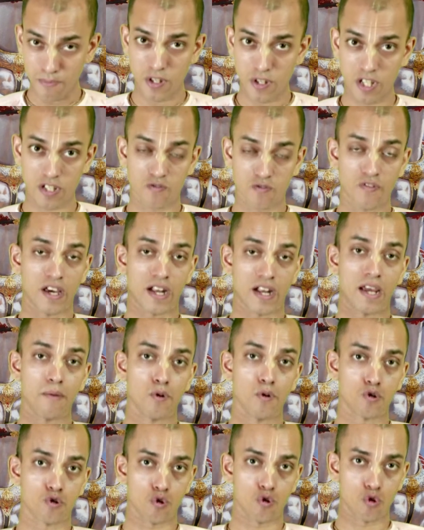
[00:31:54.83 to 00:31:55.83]
from this,
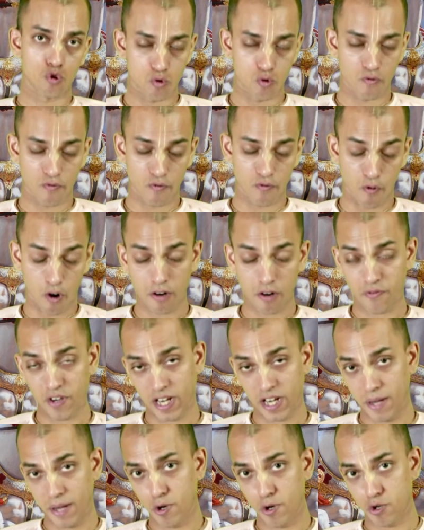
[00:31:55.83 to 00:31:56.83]

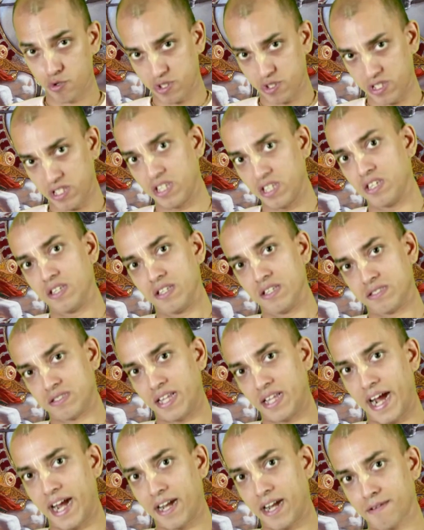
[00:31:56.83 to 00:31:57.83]
what we are able to see
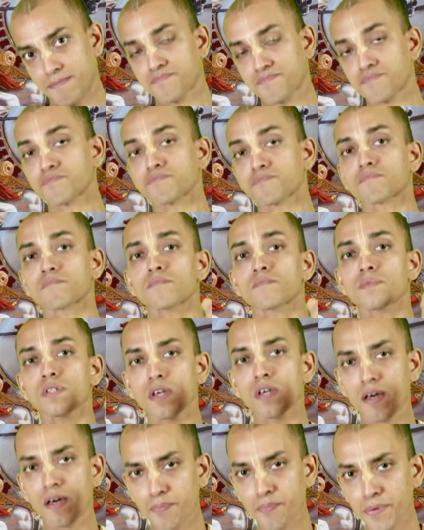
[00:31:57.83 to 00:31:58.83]
is that
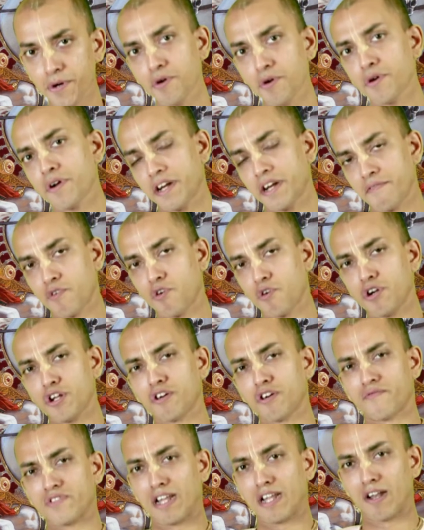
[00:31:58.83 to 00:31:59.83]
a pure
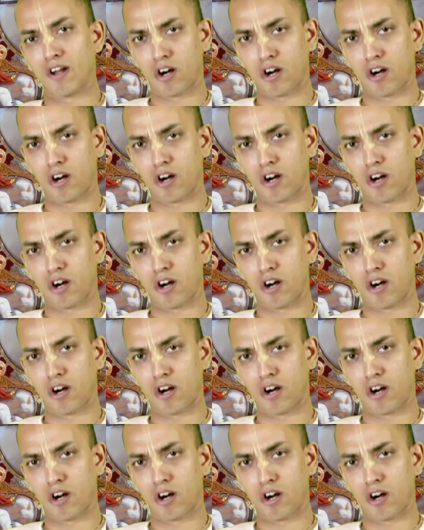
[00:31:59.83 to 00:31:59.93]
devotee